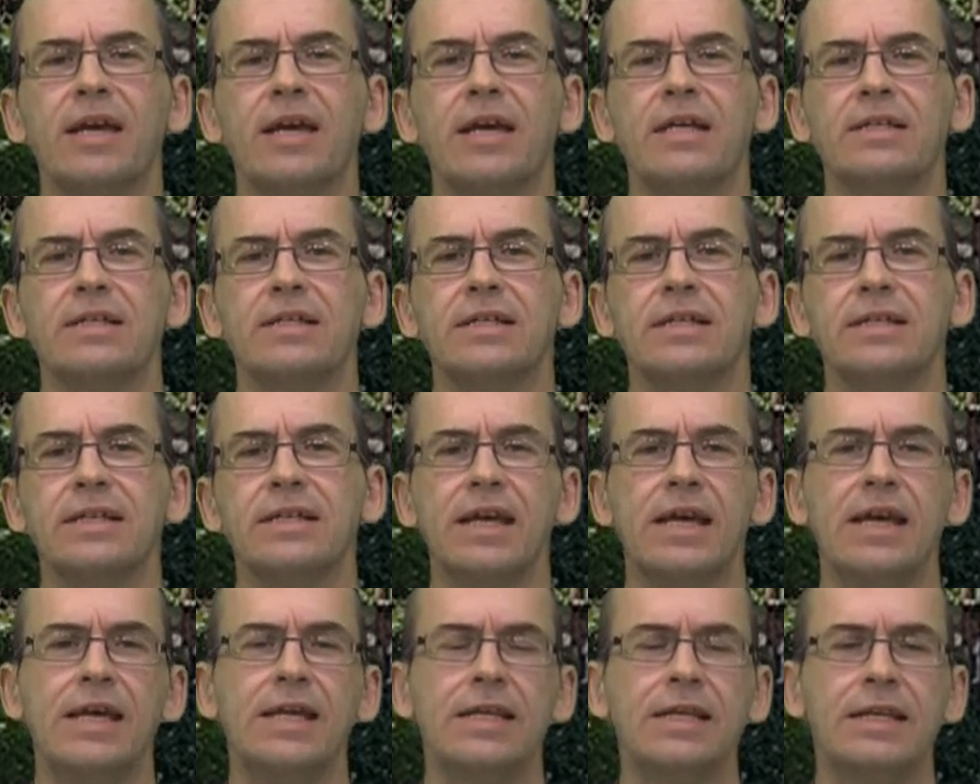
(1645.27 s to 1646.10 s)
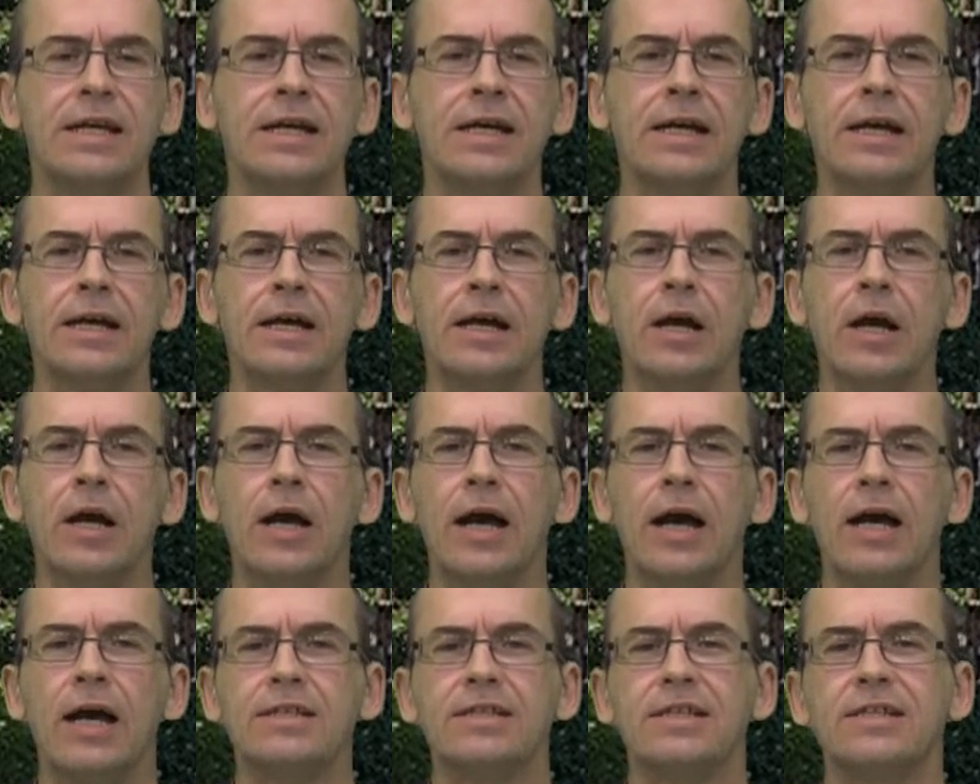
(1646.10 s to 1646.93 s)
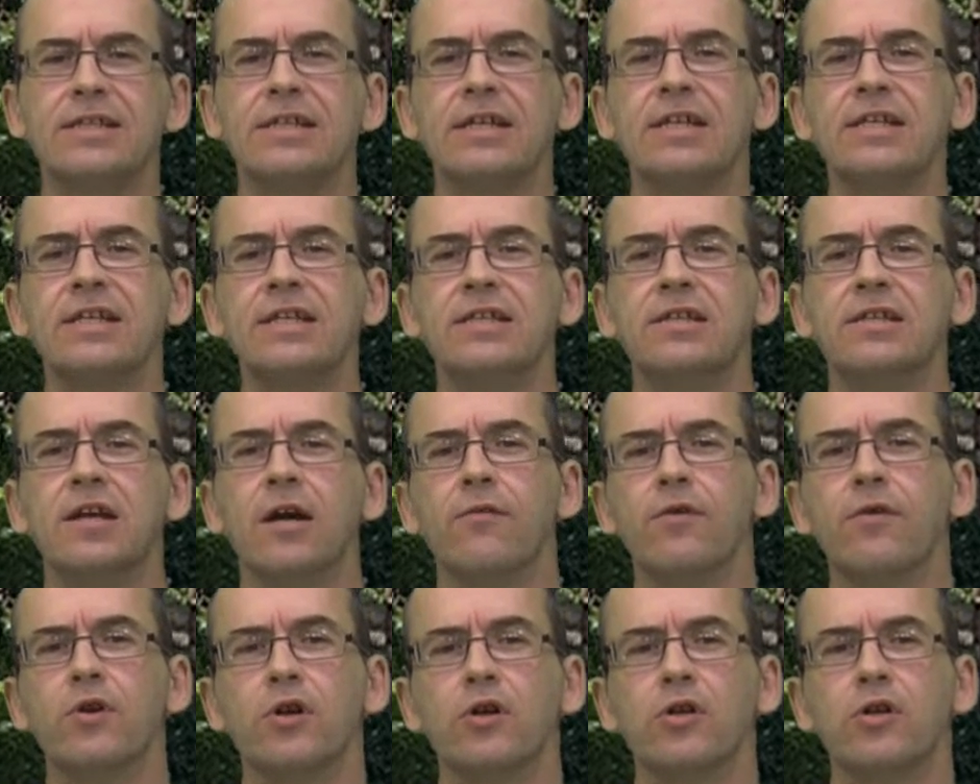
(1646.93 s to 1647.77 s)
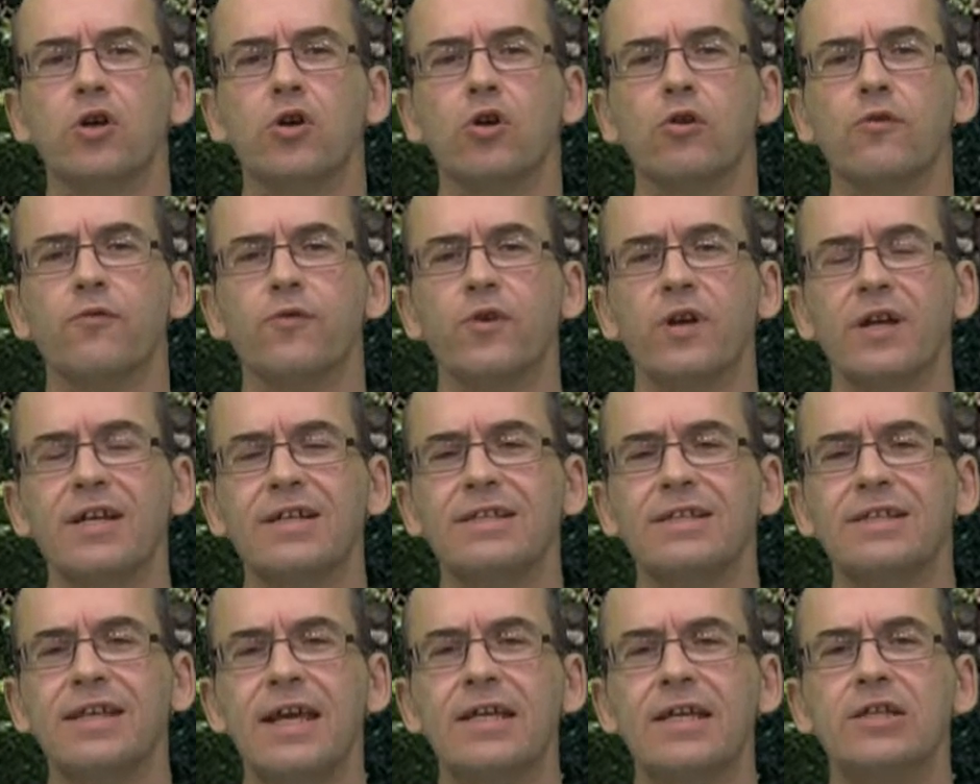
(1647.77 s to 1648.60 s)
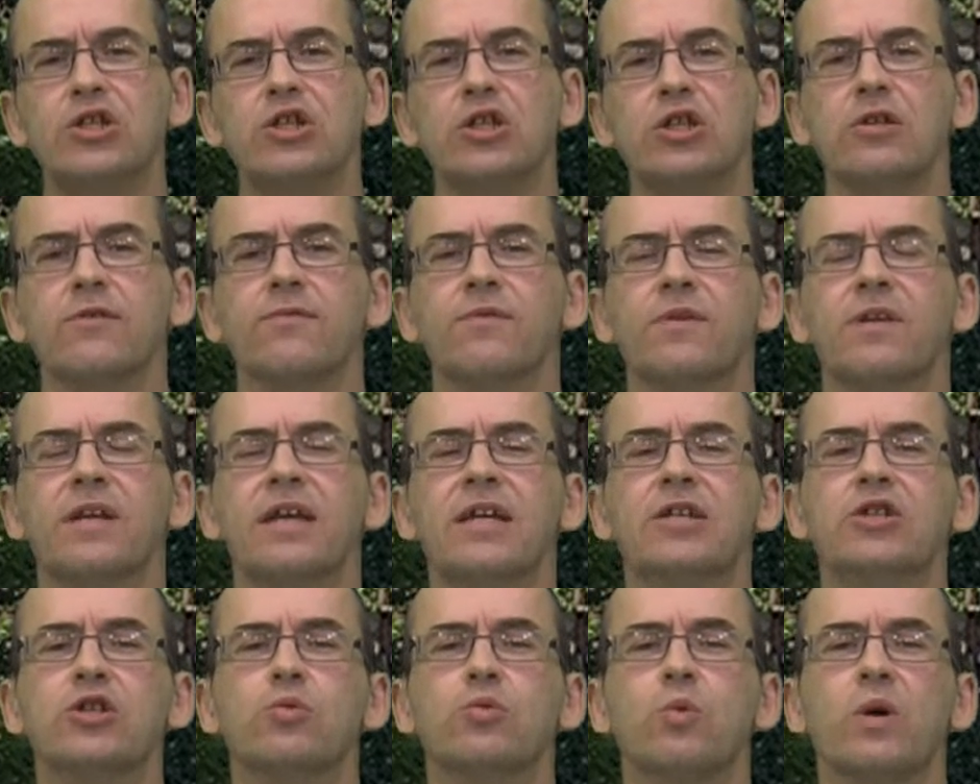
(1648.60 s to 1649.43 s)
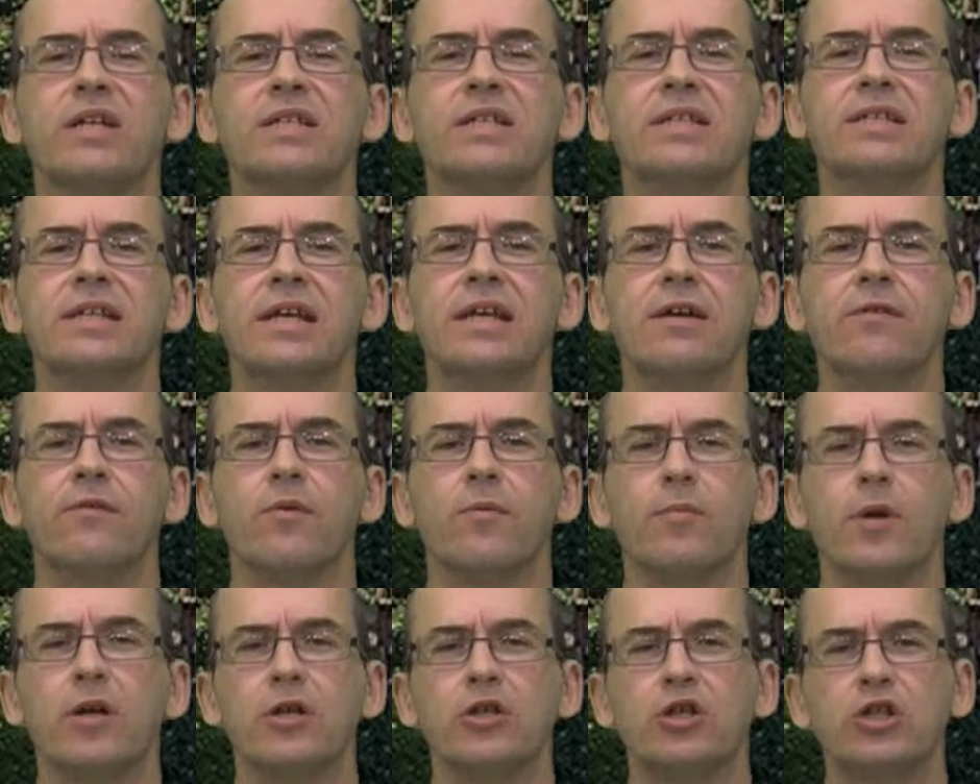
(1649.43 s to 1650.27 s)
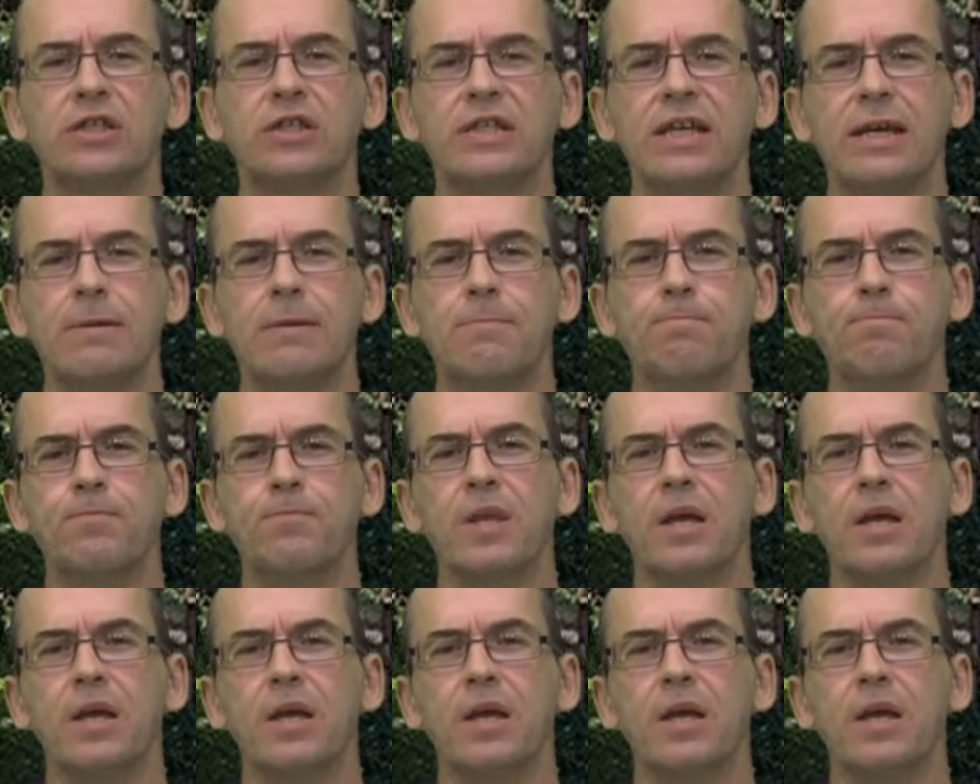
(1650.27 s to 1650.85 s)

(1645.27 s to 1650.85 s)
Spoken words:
is contained, as the city's governor called for an extension of the nationwide state of emergency.